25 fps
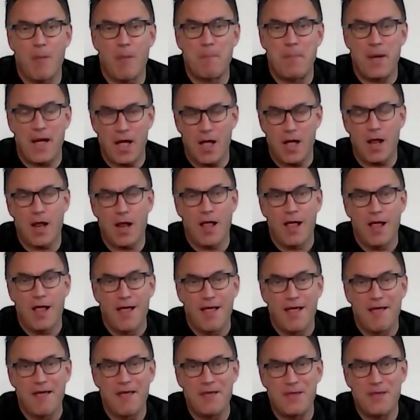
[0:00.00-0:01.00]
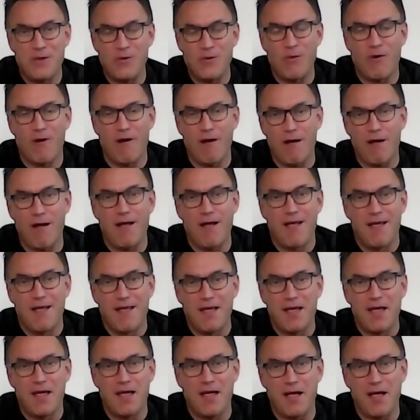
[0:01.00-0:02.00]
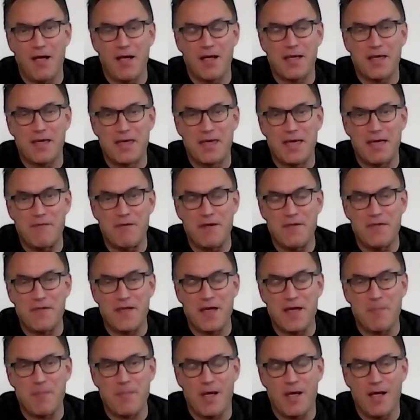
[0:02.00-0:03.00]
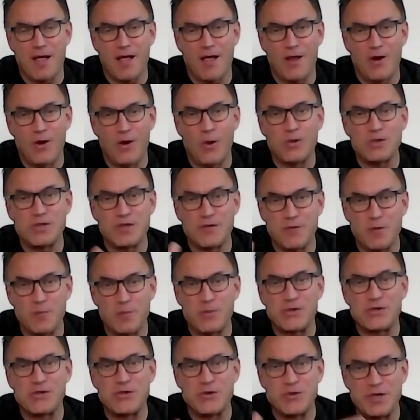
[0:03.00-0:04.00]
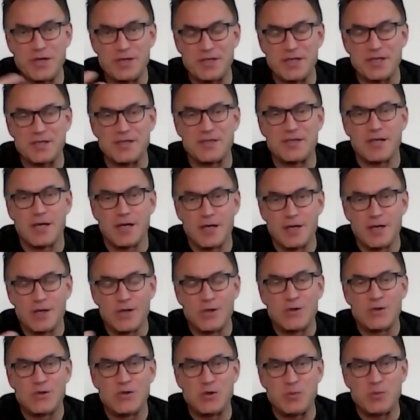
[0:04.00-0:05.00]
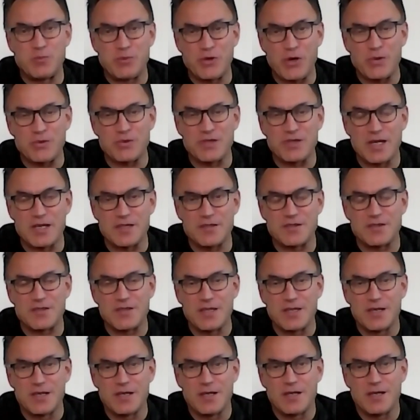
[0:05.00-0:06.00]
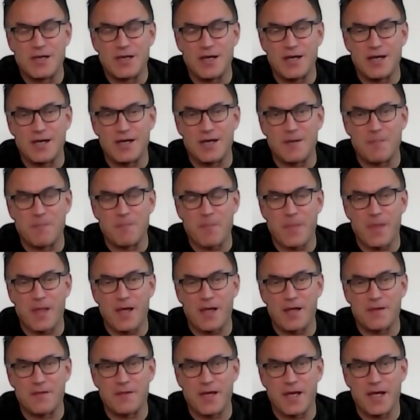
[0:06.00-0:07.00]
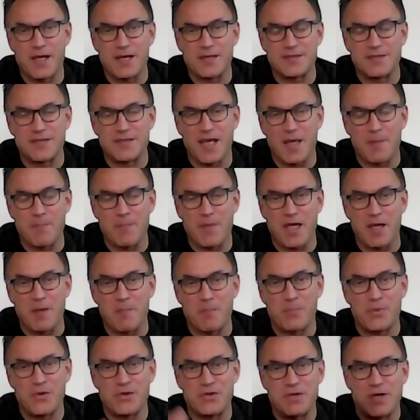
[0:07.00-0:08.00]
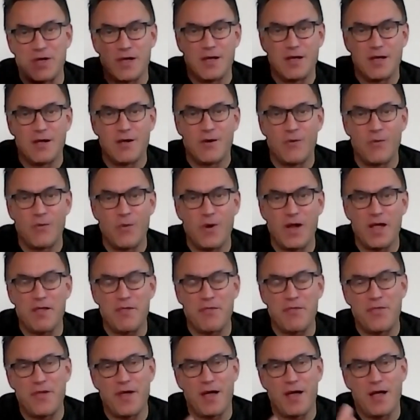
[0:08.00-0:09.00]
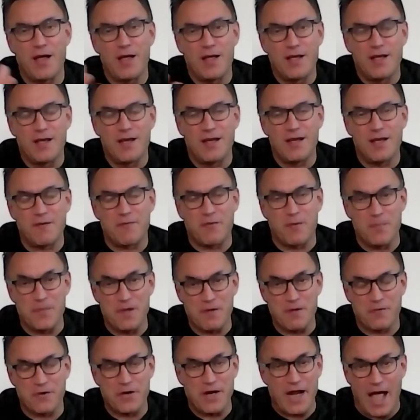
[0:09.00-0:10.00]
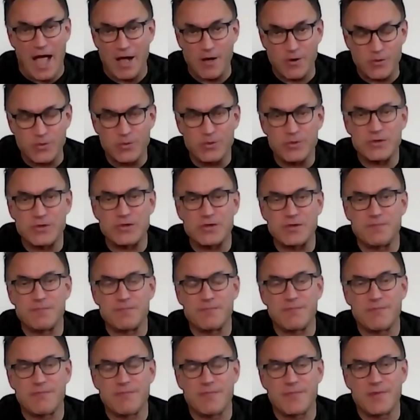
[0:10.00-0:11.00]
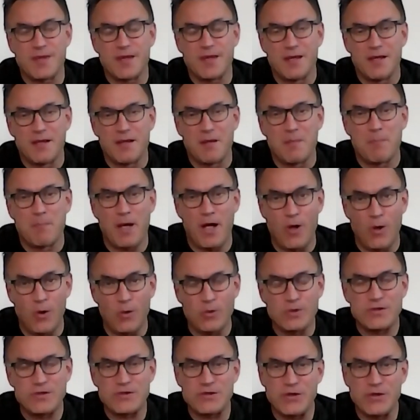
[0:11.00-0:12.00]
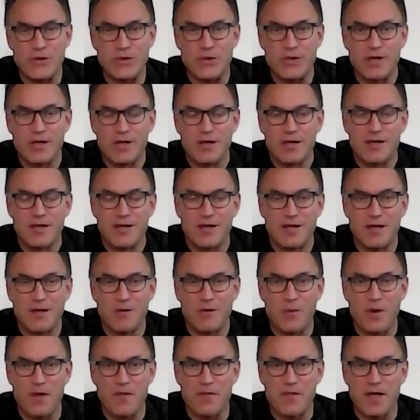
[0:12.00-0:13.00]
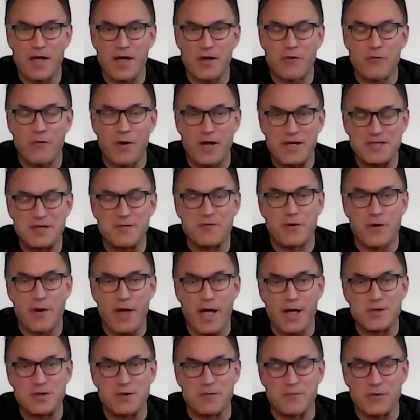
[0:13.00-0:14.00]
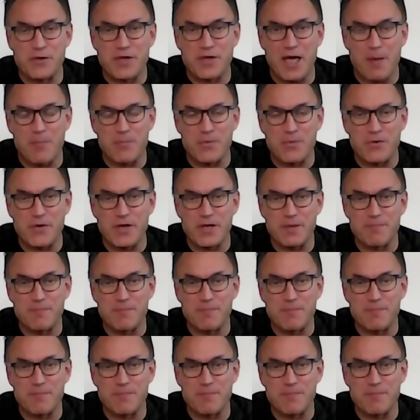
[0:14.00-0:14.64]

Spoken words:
but you are giving them loads of opportunities to process the same input from different angles, but also with a greater variety of vocabulary.